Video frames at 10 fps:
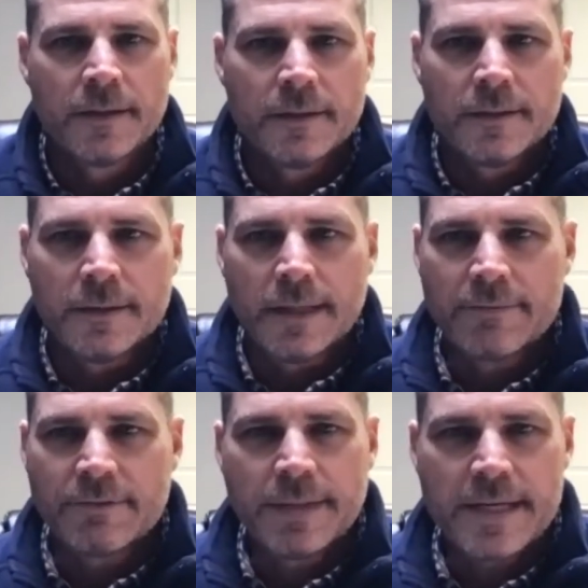uh,
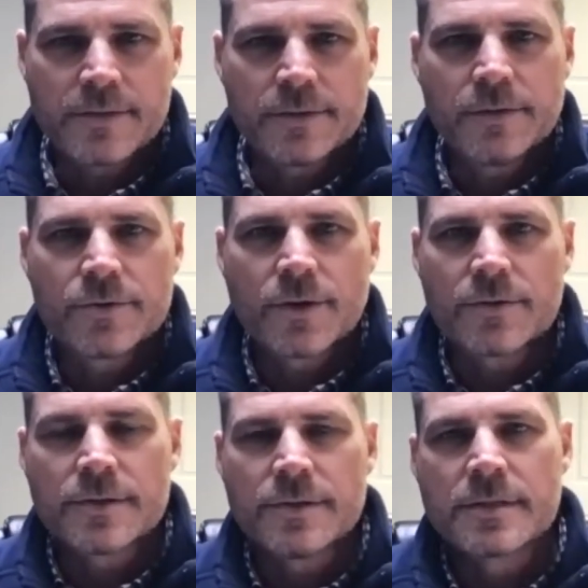having pastored two
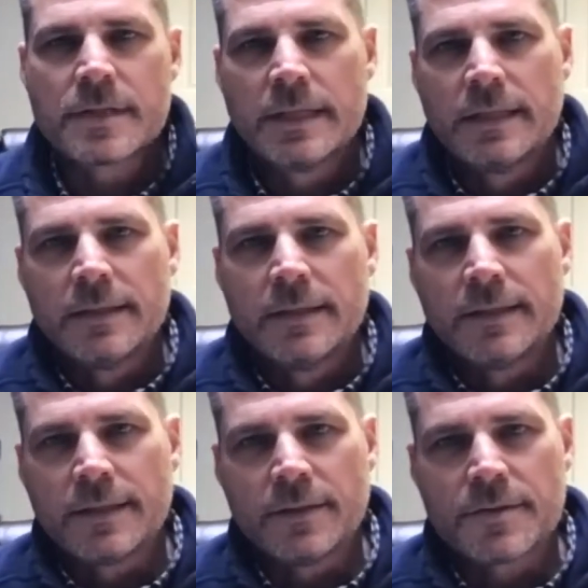churches,
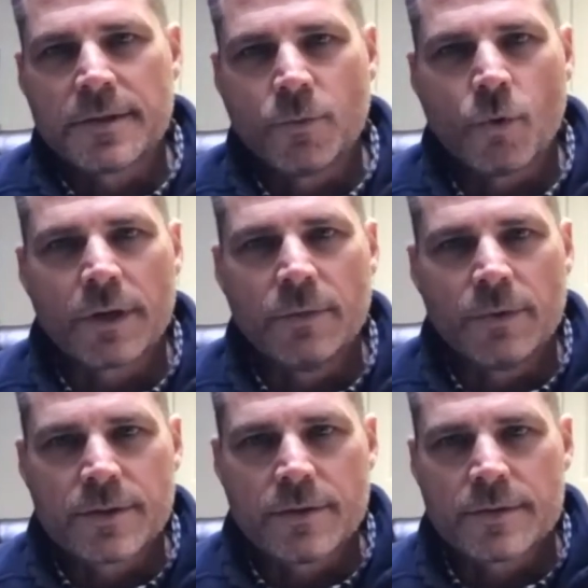and then also working
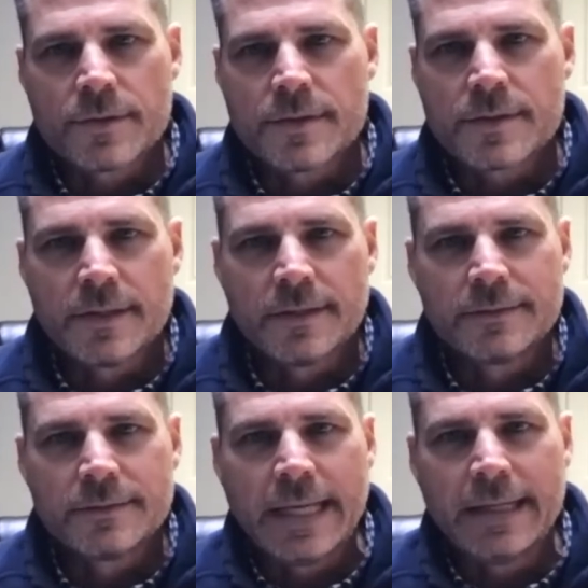with churches uh,
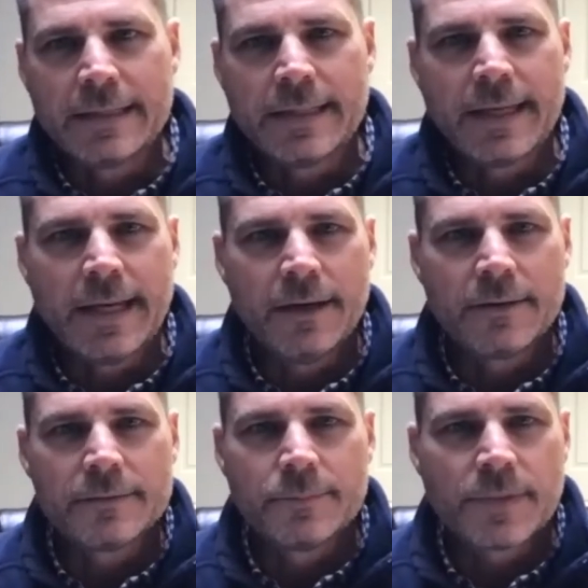day in and day
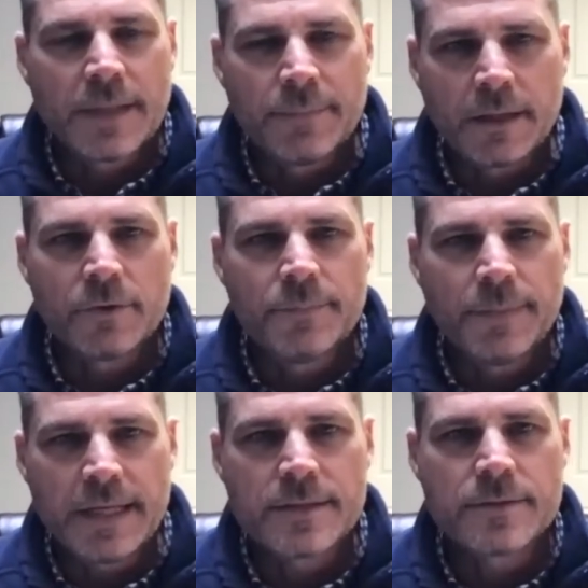out, primarily with
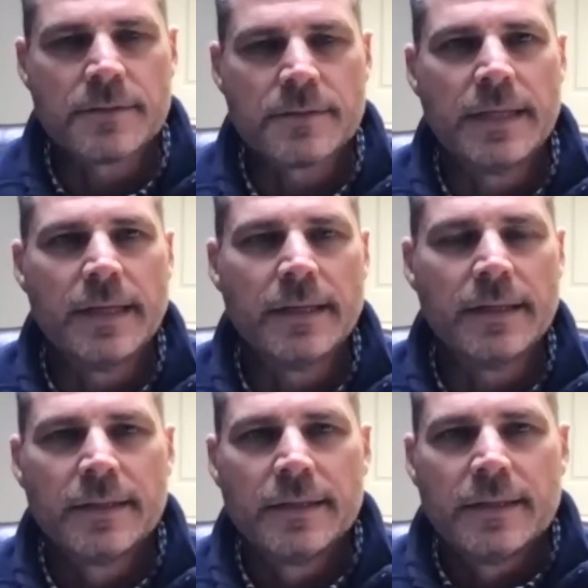pastors and men
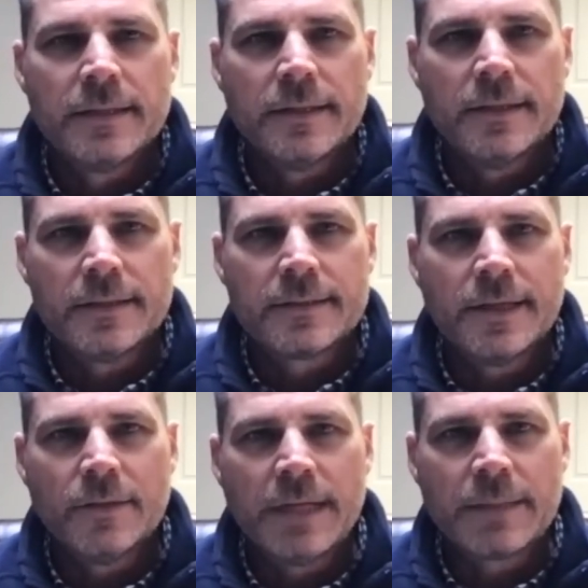uh, to
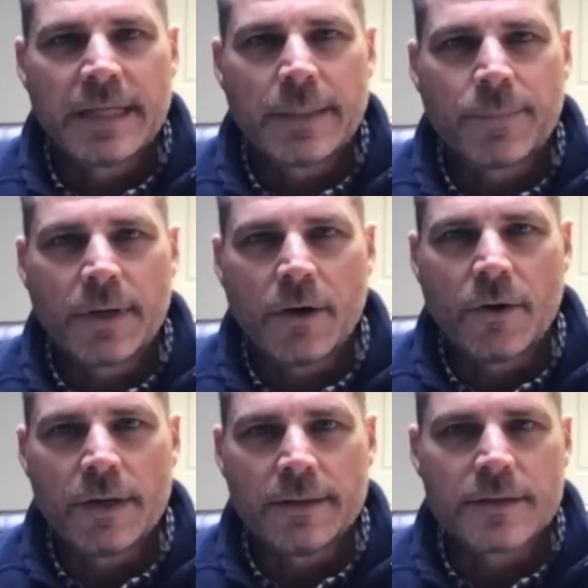help make men a
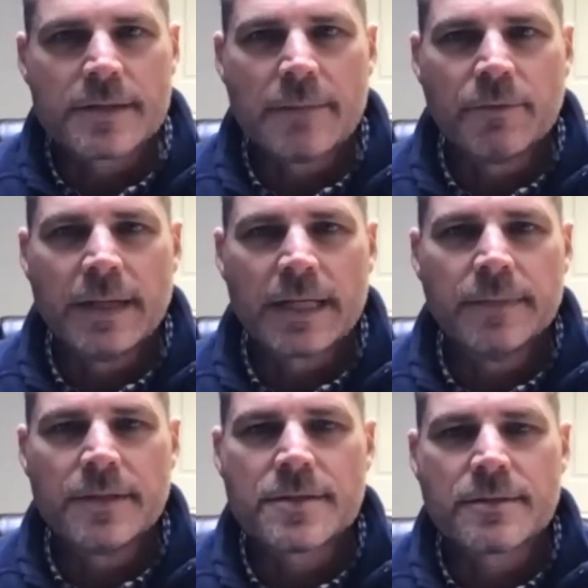priority in the disciple-making
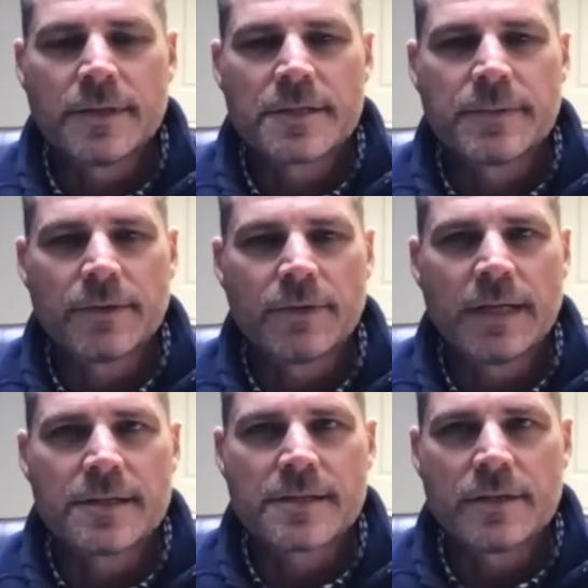ministry. It's been
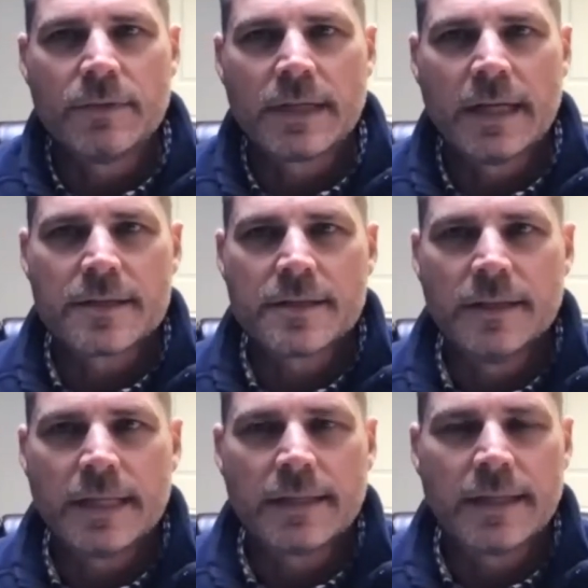great to see what God's
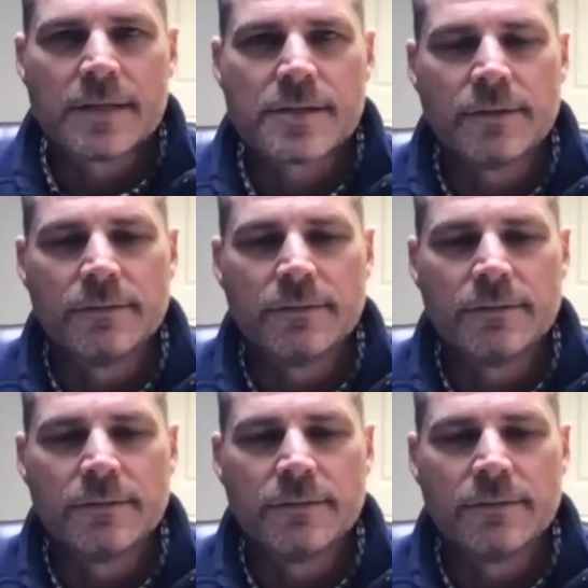done in that. So